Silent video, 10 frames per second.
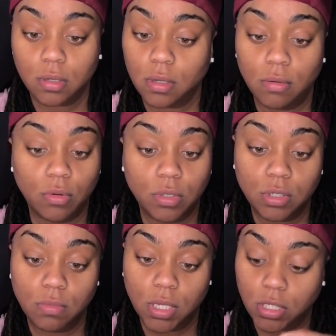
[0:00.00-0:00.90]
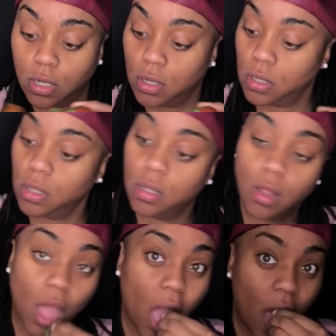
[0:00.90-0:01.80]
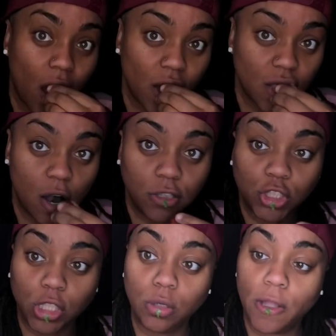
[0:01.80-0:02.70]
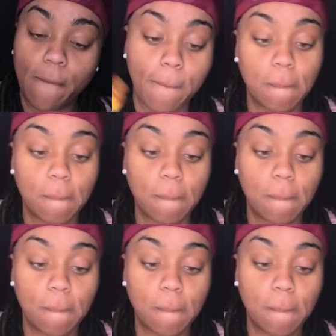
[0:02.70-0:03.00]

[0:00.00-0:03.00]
I'm doing too much, y'all. Cholula.